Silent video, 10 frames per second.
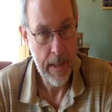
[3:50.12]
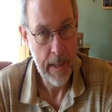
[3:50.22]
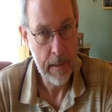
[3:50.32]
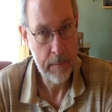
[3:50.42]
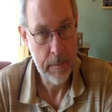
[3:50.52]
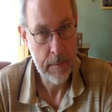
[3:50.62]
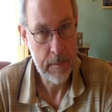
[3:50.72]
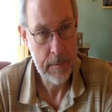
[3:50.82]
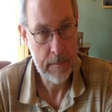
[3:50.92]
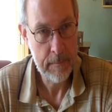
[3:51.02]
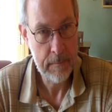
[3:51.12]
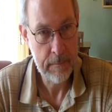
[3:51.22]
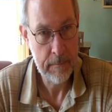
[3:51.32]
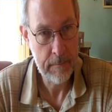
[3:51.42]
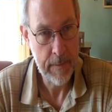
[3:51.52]
And was
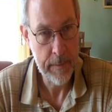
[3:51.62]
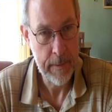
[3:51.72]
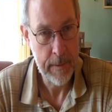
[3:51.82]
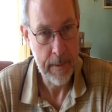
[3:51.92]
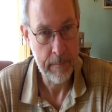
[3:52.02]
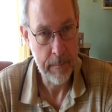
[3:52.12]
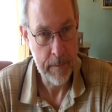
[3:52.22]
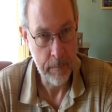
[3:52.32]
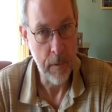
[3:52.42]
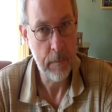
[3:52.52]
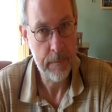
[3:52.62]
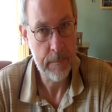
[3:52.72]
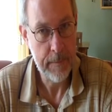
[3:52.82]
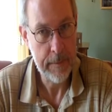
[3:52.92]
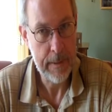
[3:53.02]
very
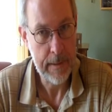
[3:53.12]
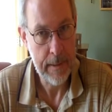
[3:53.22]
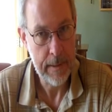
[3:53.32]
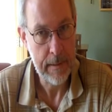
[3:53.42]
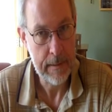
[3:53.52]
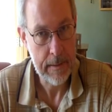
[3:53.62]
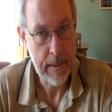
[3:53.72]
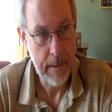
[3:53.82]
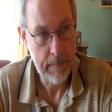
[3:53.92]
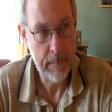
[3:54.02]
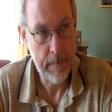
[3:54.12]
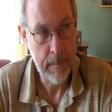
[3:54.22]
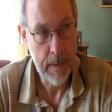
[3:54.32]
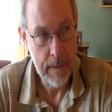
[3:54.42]
involved, very detailed, and